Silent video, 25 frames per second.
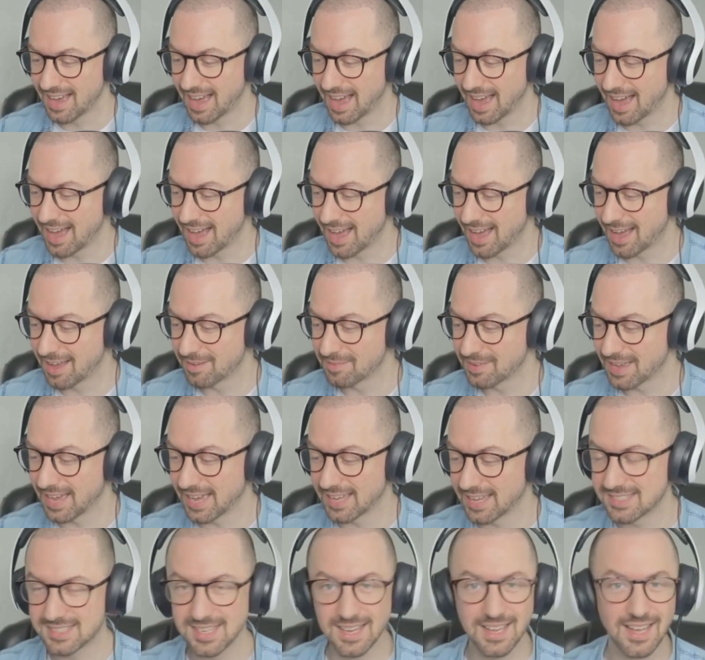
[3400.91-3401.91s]
Um,
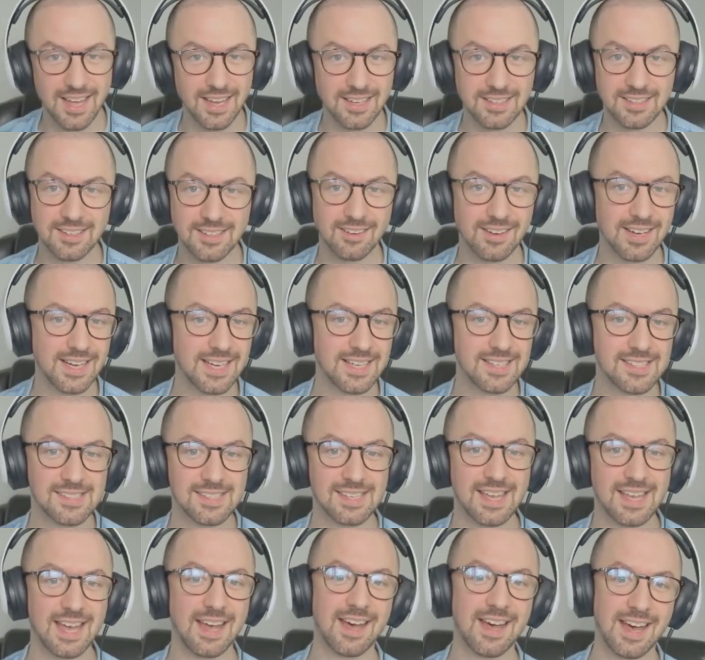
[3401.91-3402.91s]
and uh, and
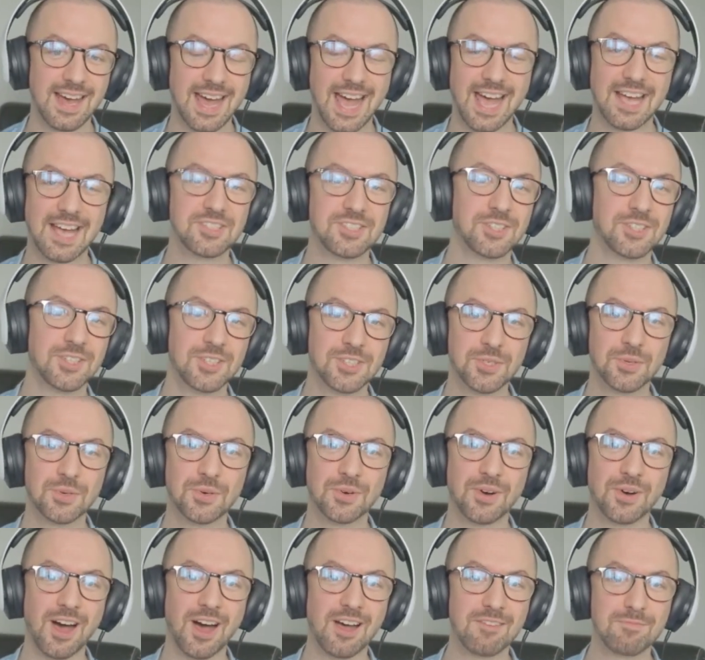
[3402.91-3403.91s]
guys, uh, as
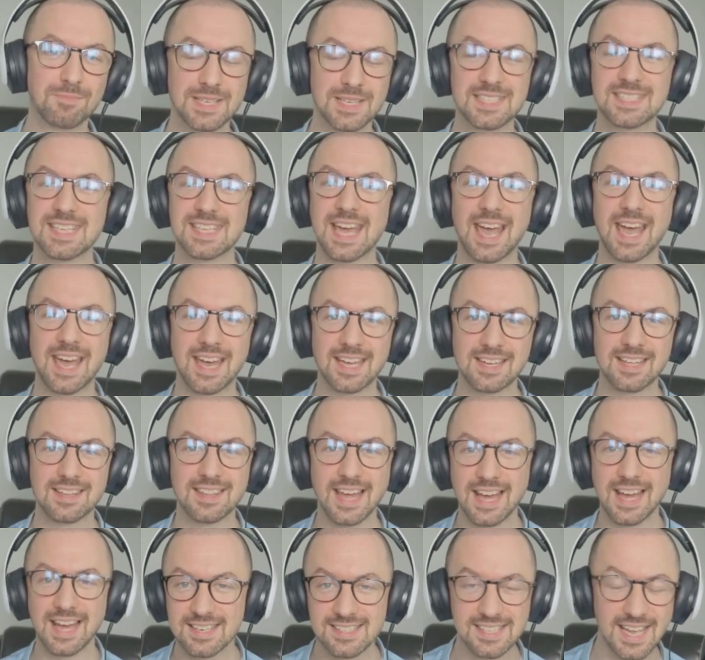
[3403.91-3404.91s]
usual, I've been Dan,
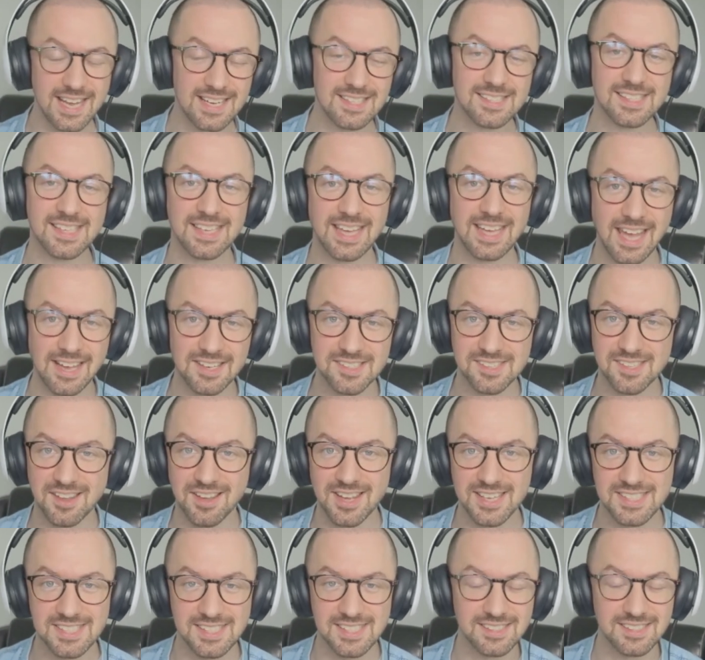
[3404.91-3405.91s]
that dating
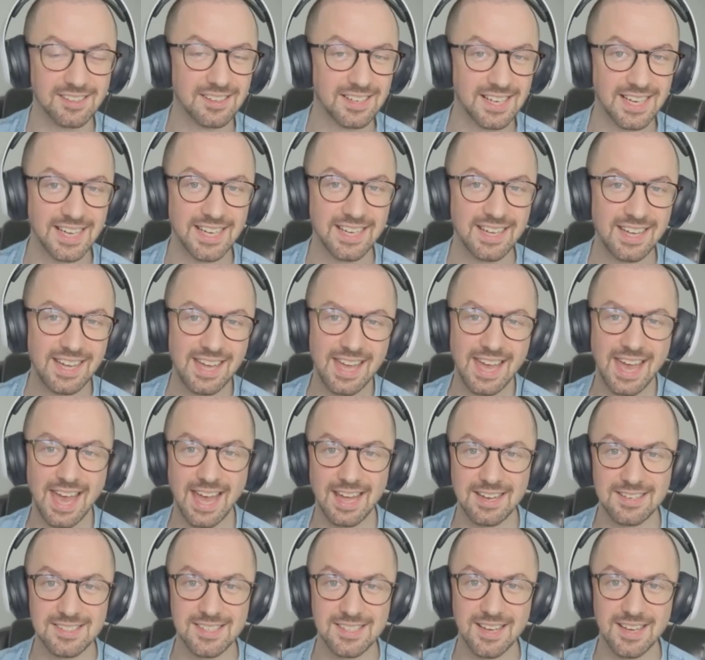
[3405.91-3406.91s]
anxiety guy,
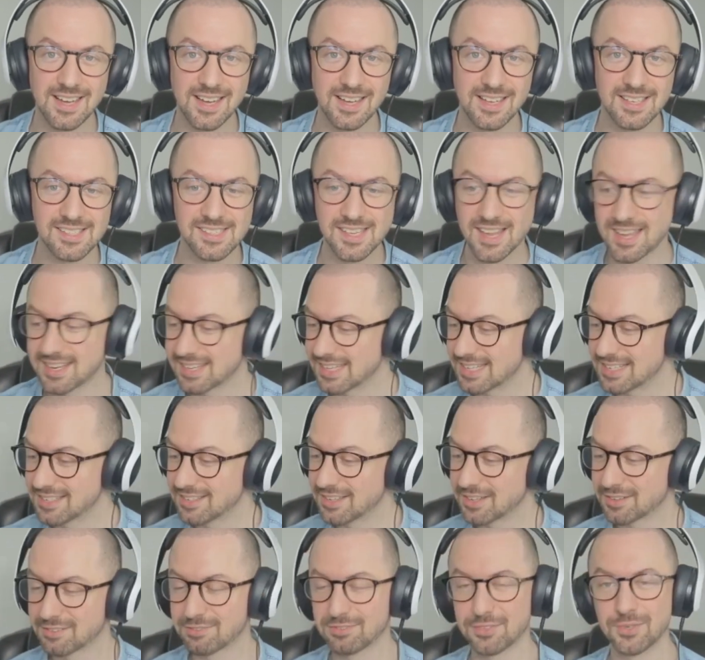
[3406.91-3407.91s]
and uh, certainly
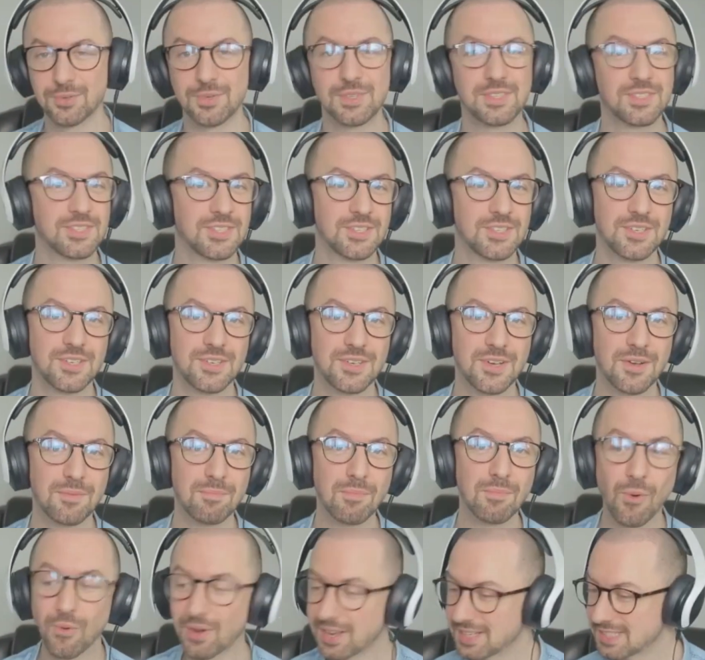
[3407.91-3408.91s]
look forward to
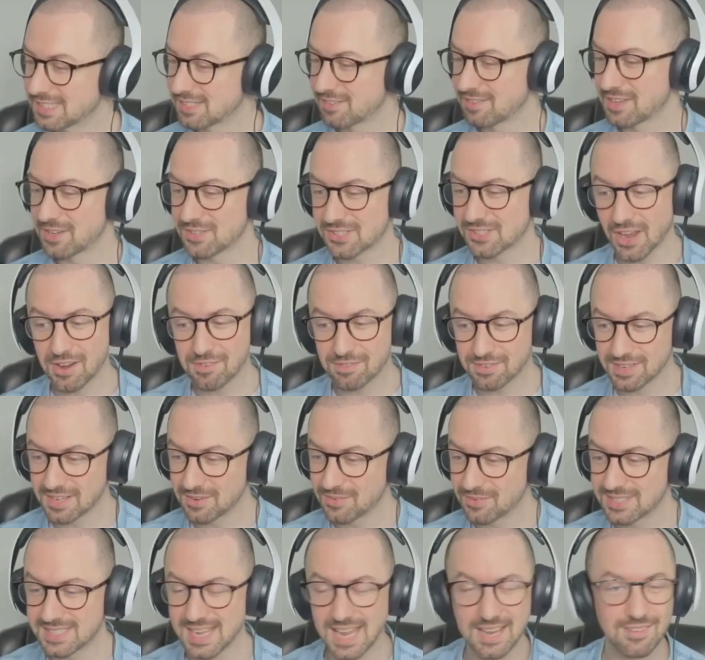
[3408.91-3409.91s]
more interviews. Hopefully
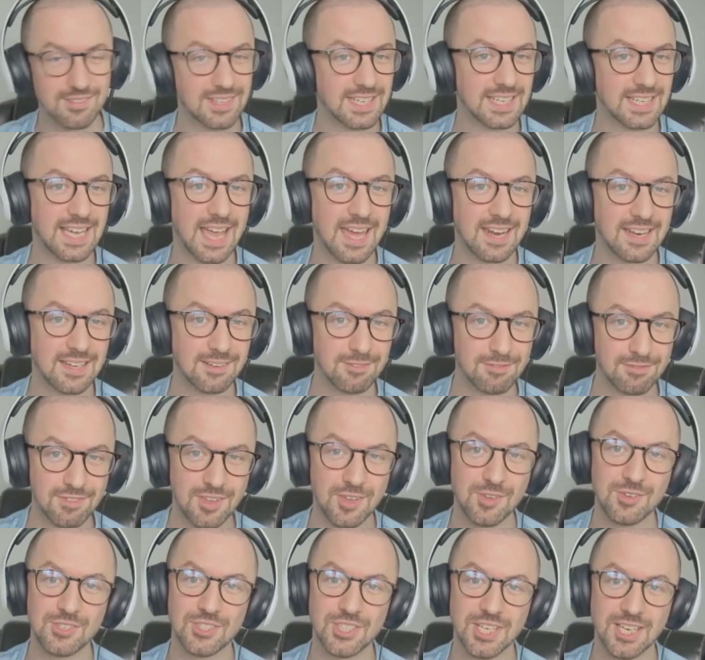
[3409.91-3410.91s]
with David again in
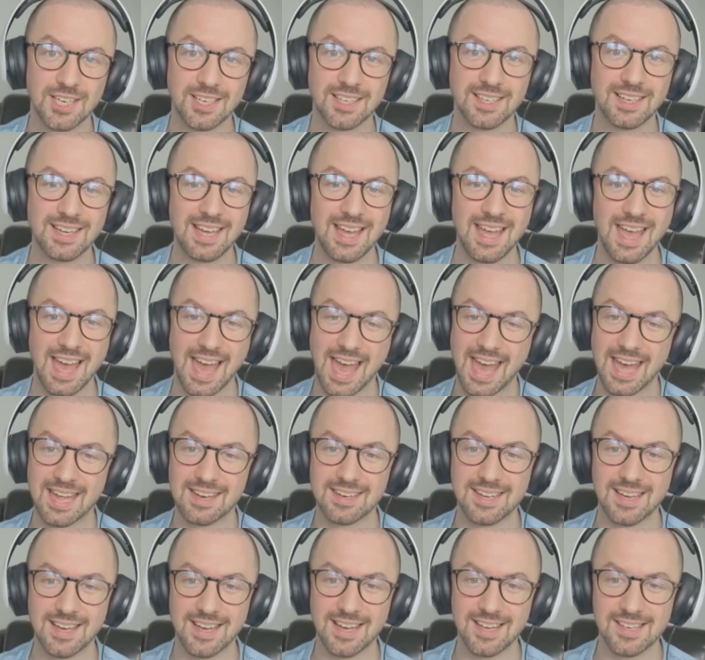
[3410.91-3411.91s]
future
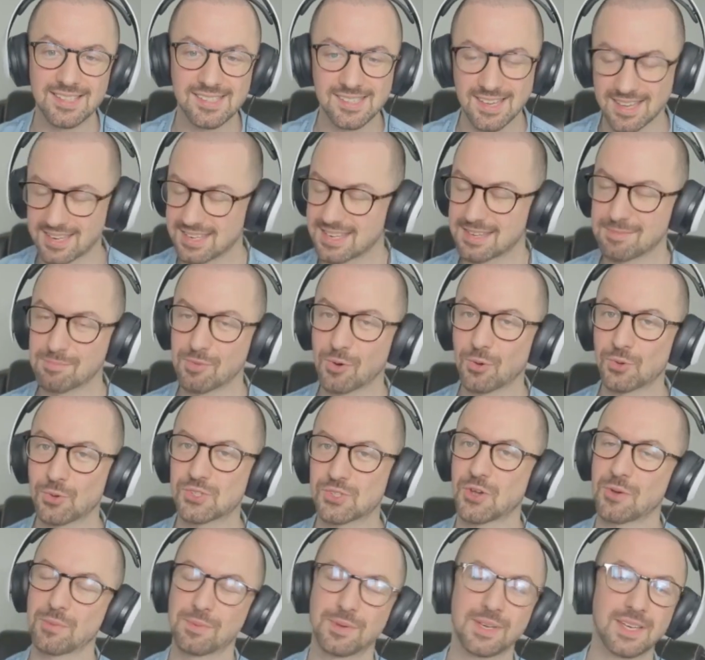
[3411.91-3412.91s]
and uh, certainly more
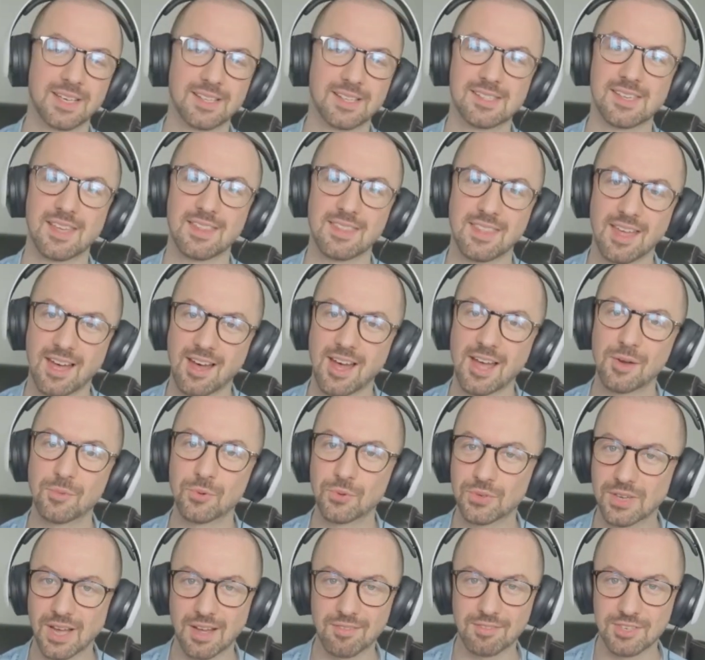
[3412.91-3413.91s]
topics that I
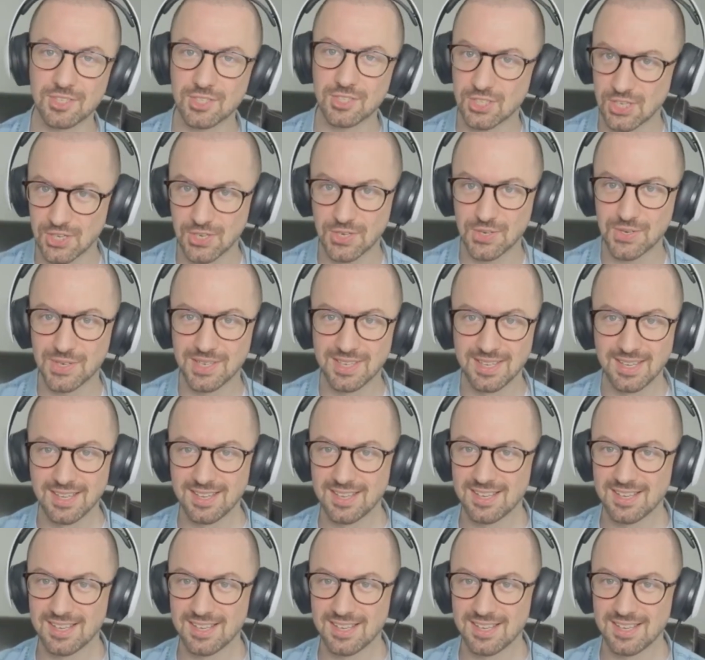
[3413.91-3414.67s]
will cover too.